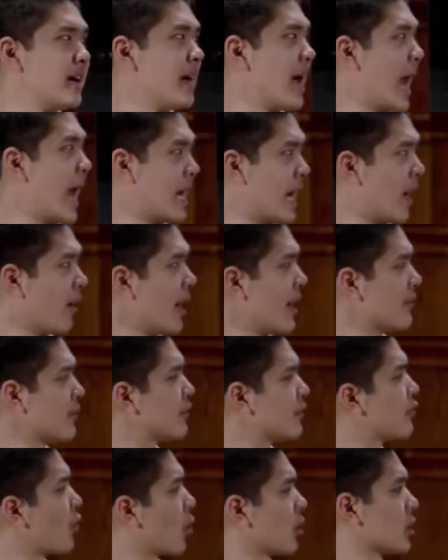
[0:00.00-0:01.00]
And now I have a
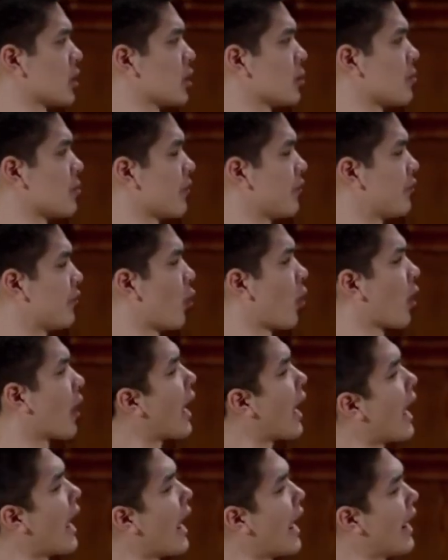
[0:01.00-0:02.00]
for loop, for
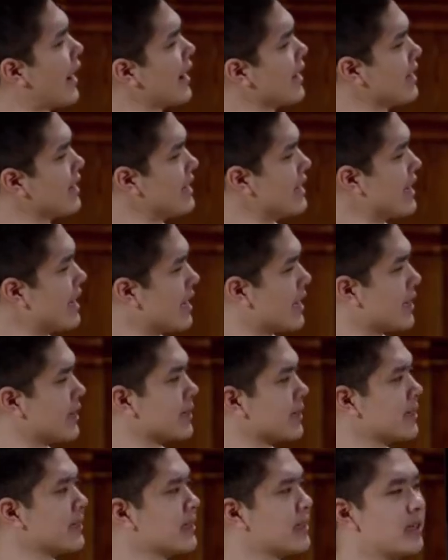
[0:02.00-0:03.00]
I
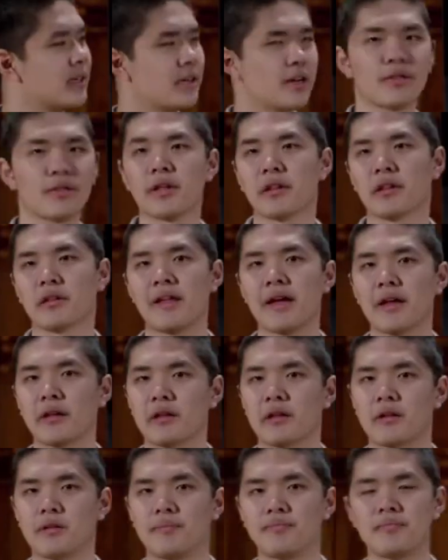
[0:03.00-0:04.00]
in this
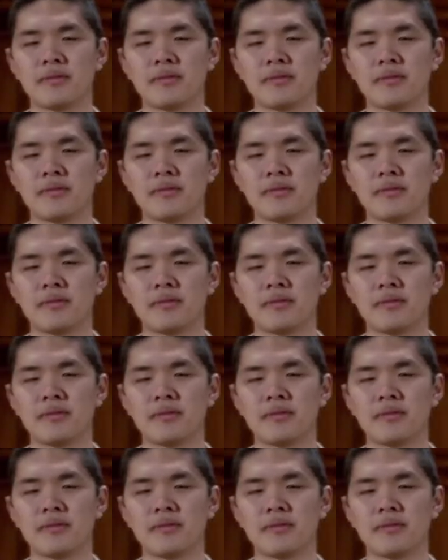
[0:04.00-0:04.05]
list.